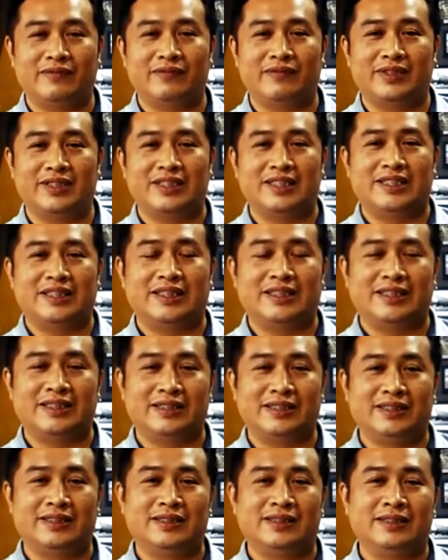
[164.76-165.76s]
been
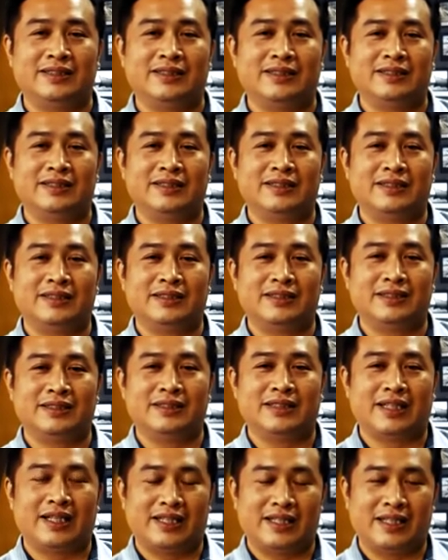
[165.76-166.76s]
written
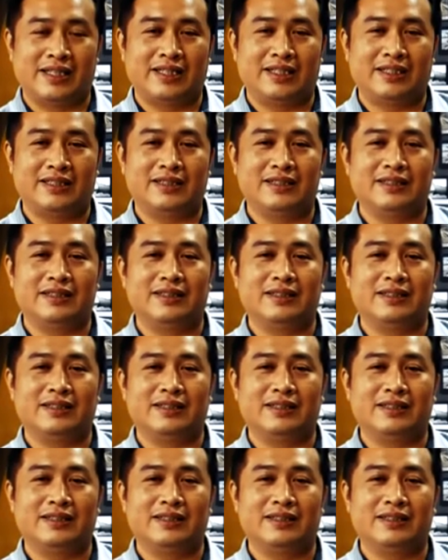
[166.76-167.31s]
by hand